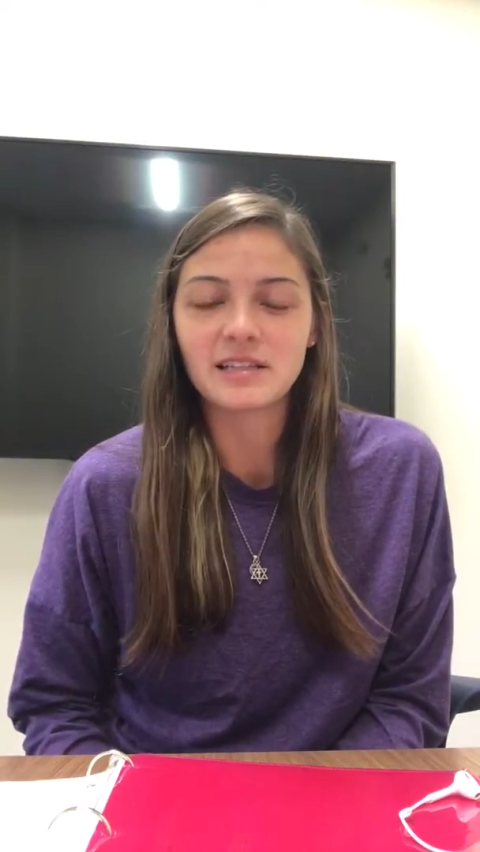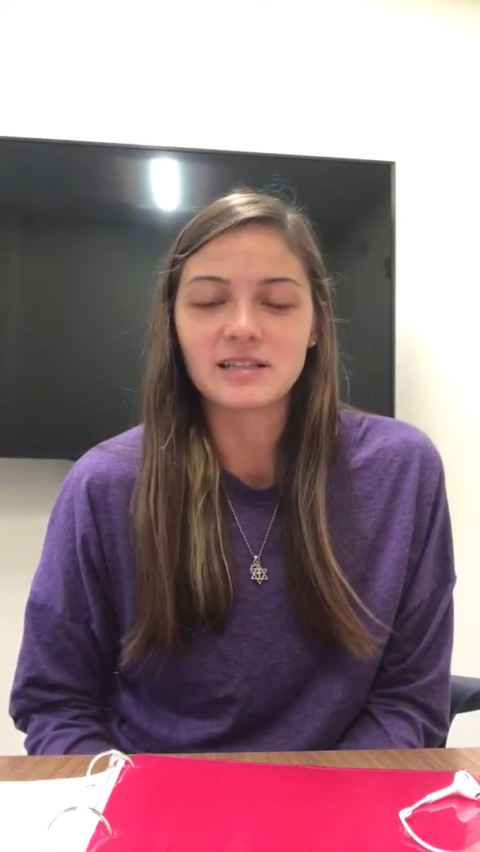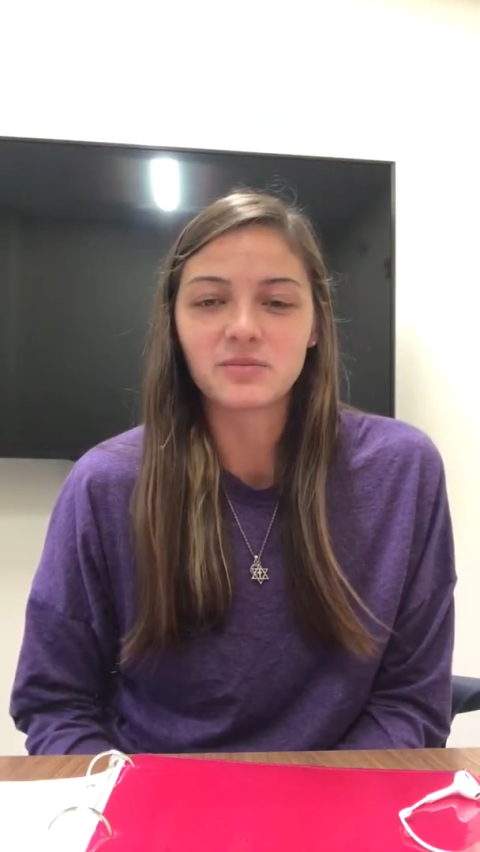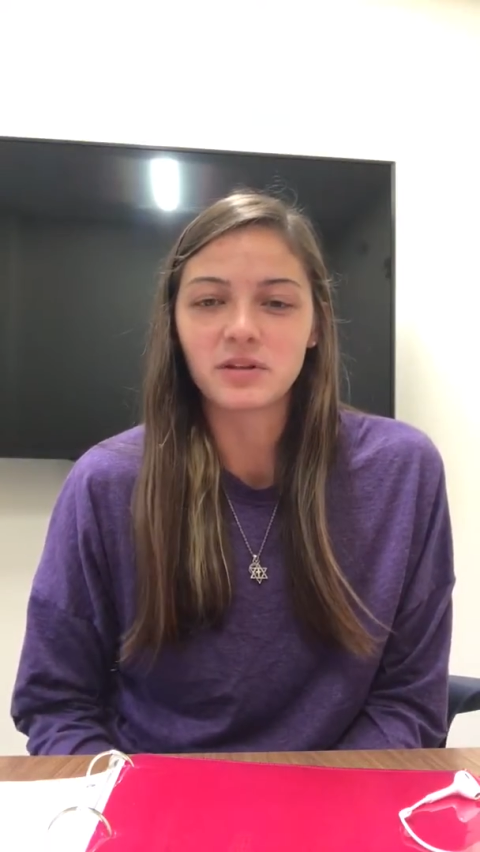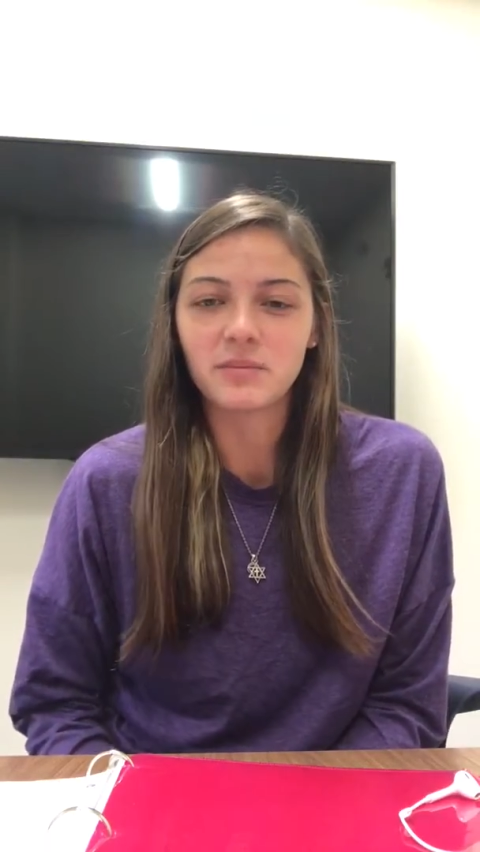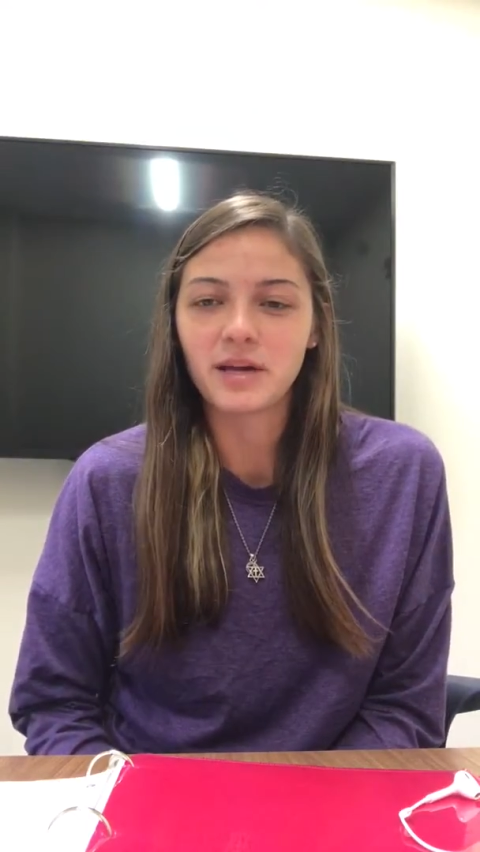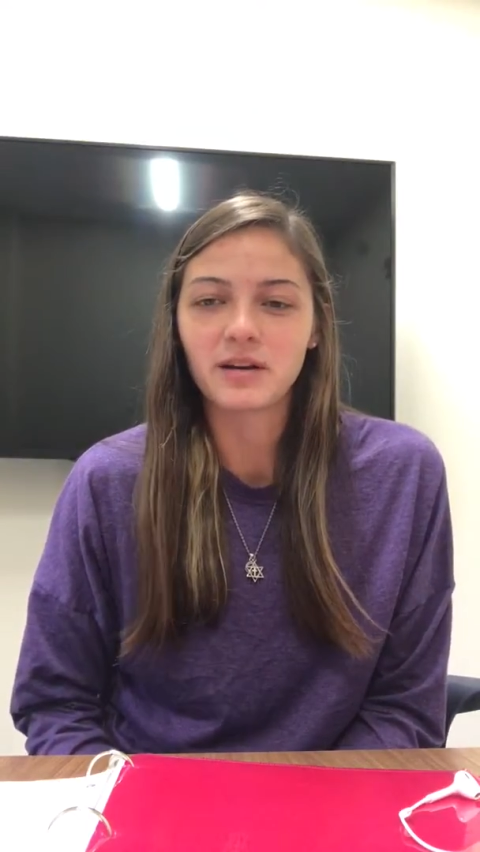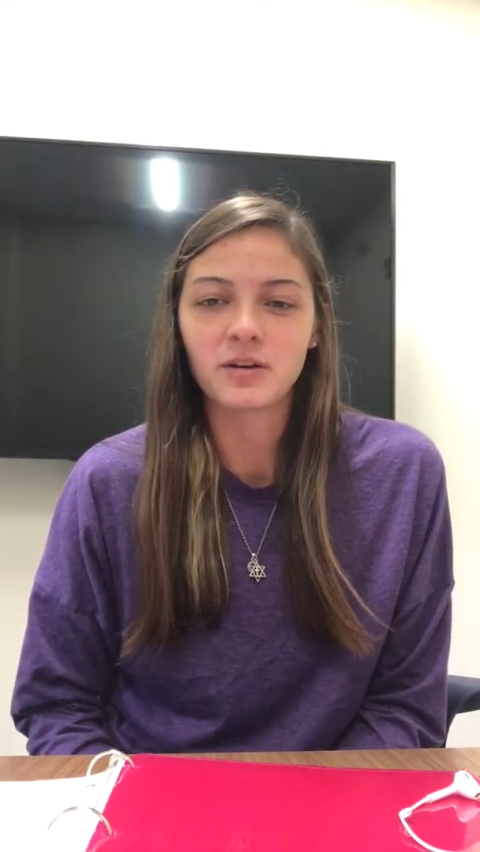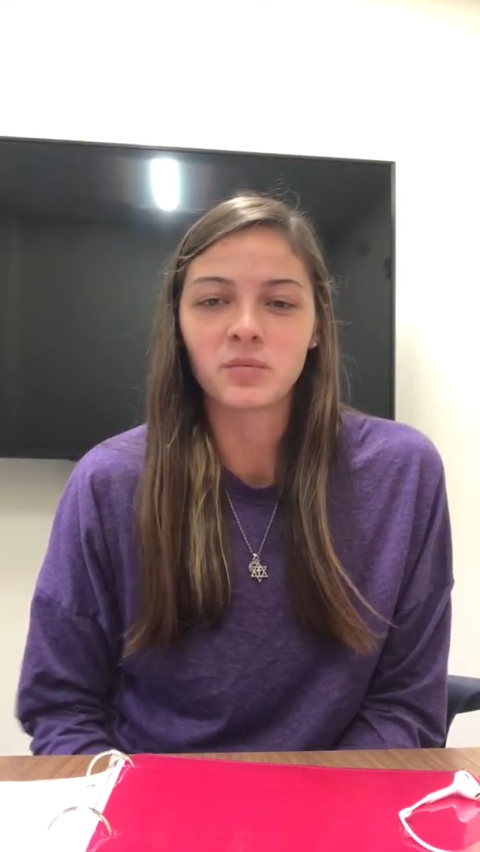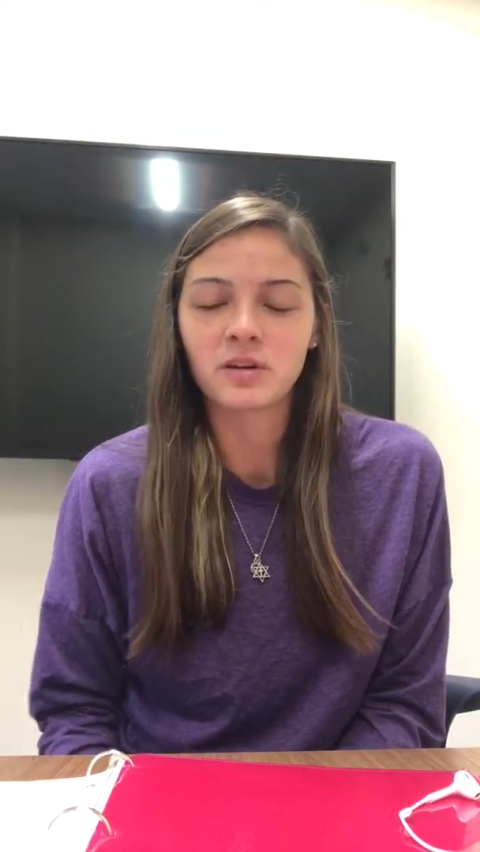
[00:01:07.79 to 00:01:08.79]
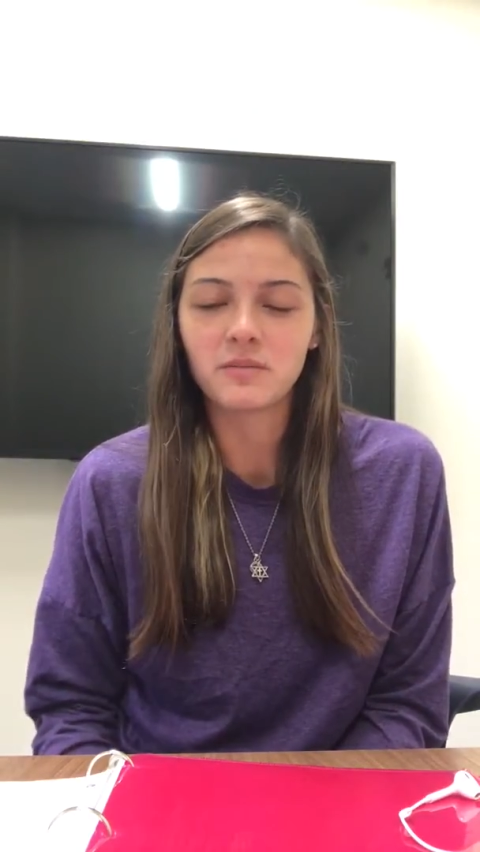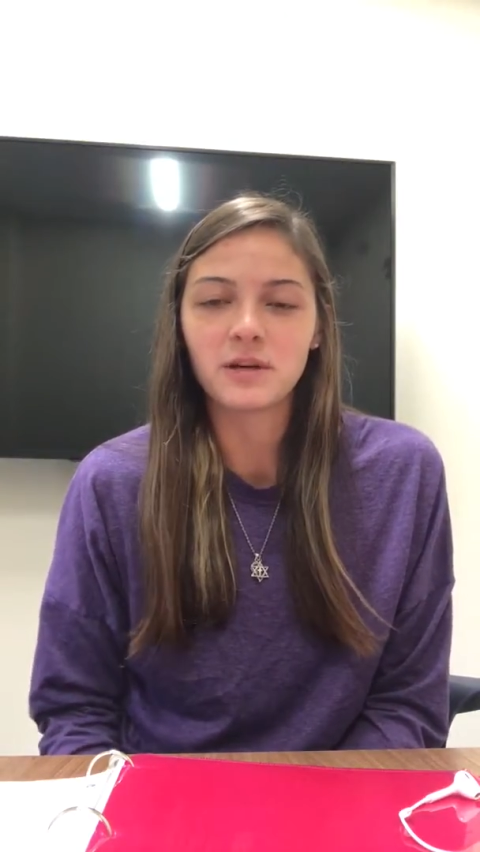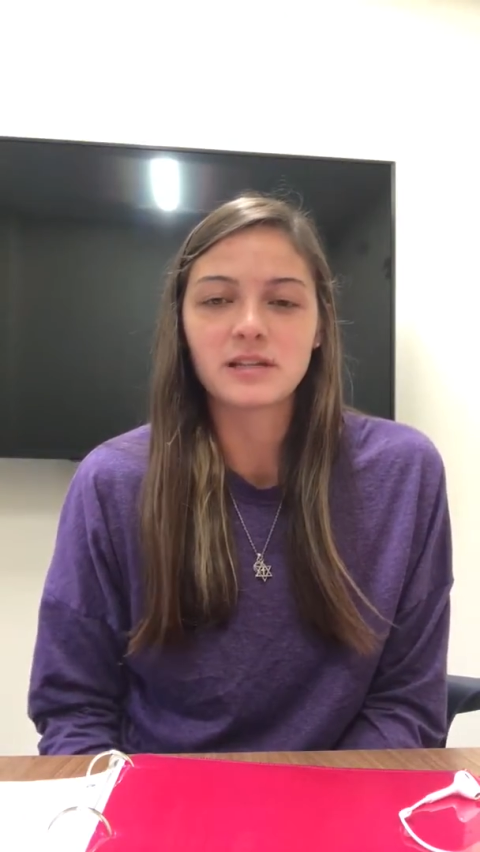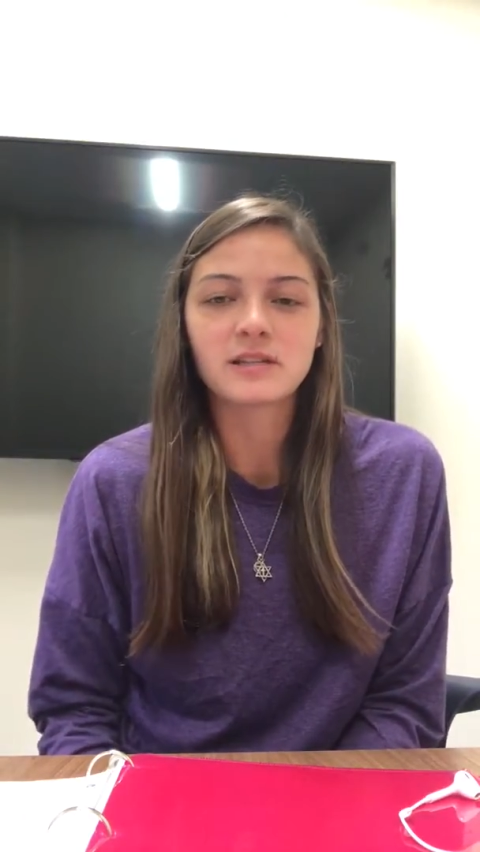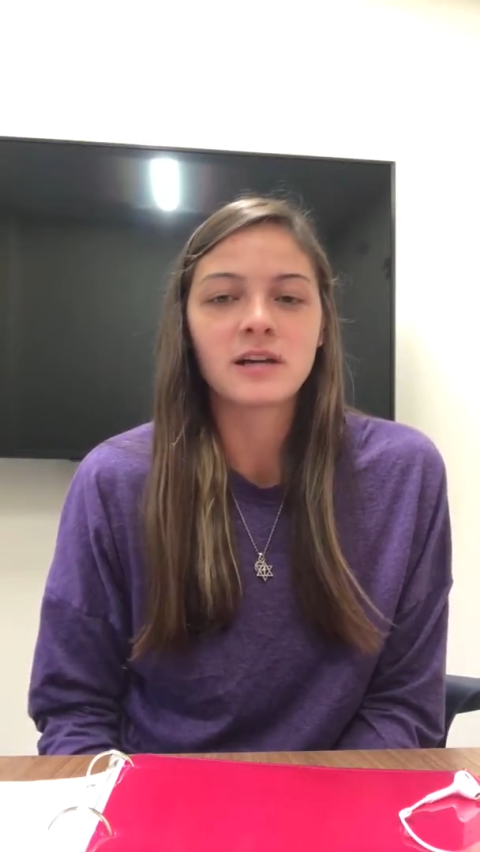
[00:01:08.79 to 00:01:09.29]
and it's really made her one of the
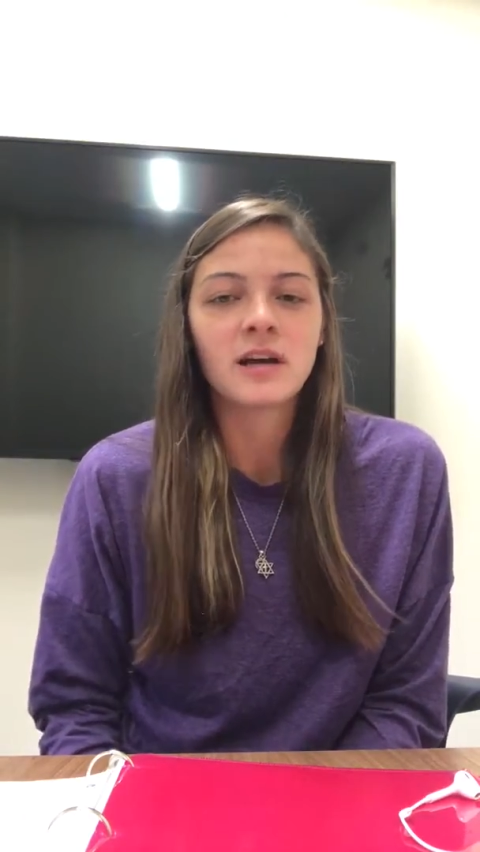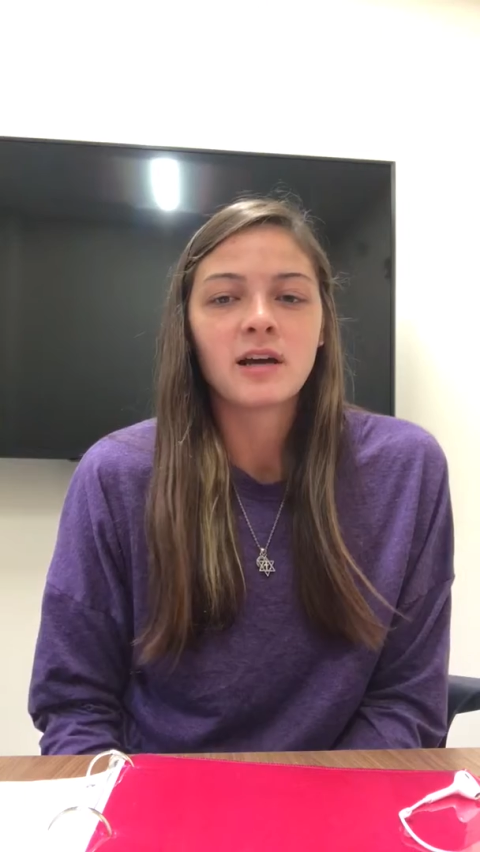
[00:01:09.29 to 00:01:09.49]
best